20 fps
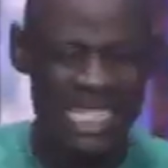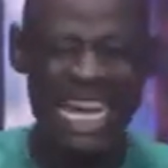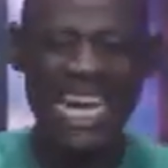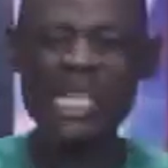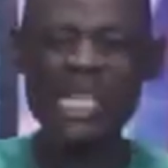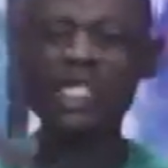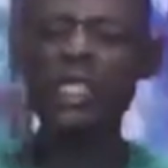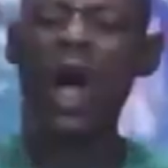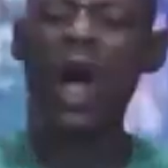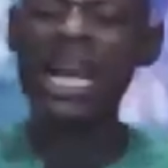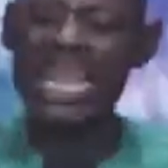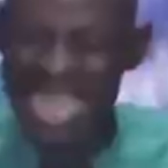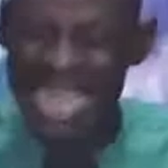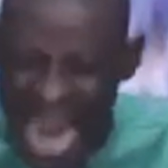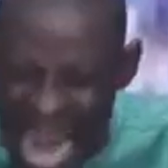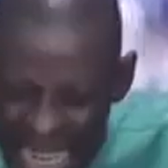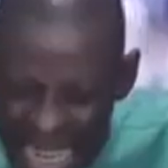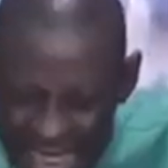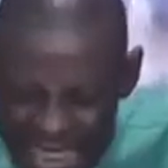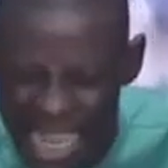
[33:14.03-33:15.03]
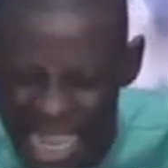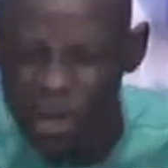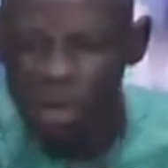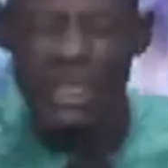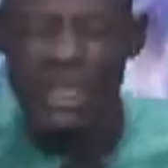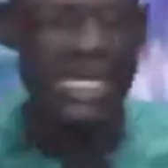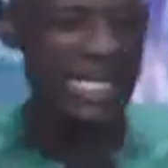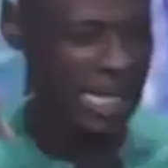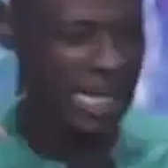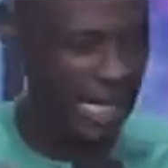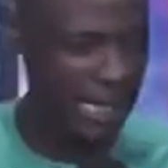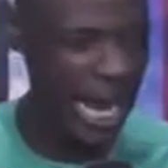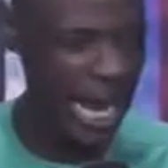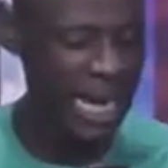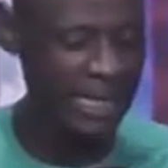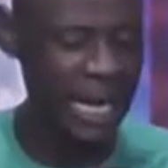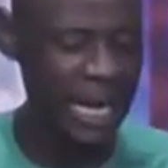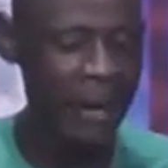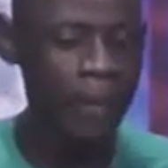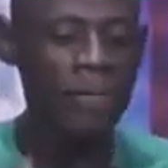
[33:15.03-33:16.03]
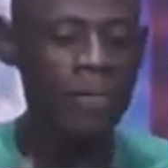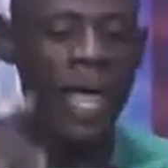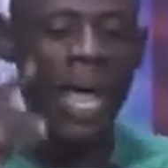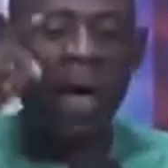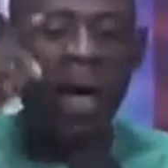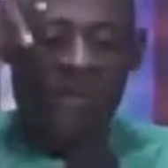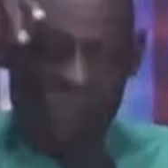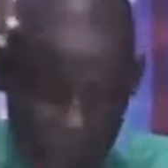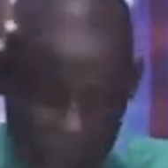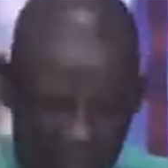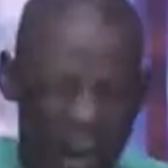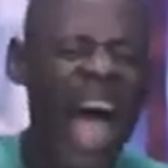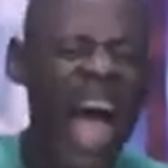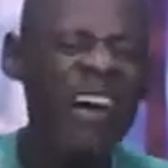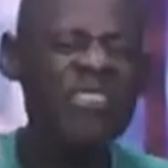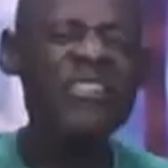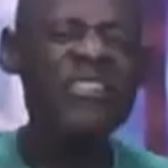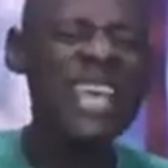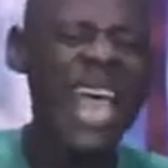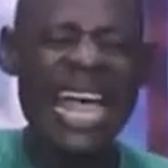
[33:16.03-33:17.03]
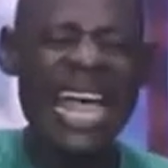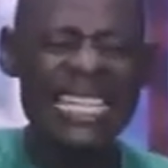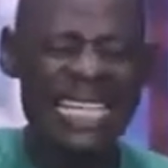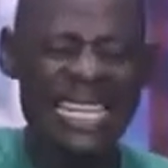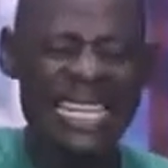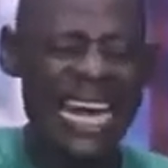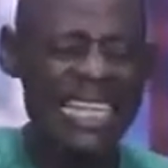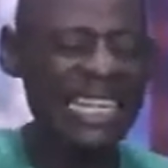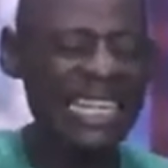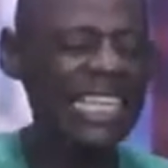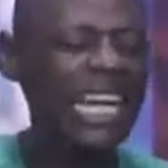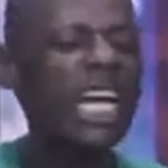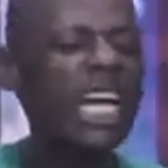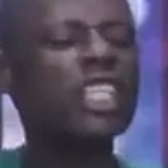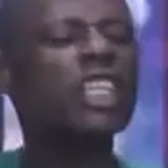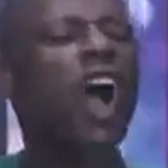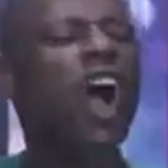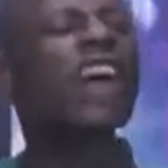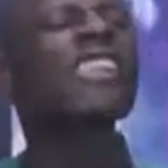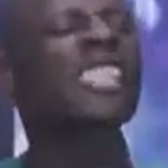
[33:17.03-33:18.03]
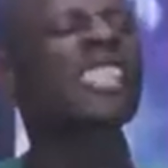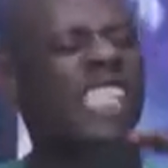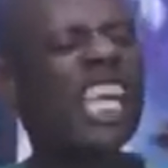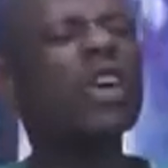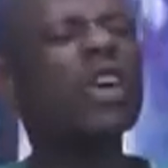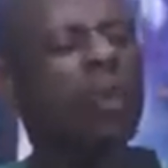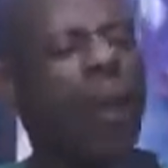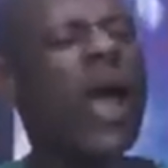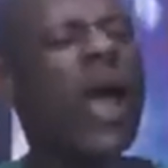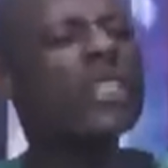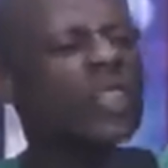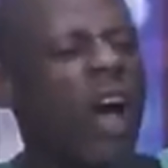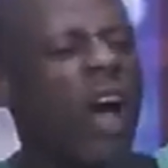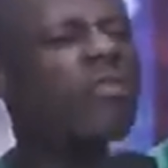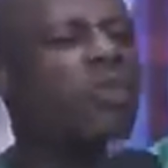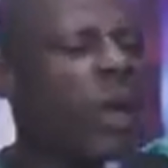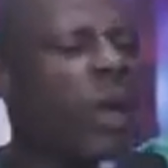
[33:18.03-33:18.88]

is no guidance to discern. And then 5 years later, the consequence of not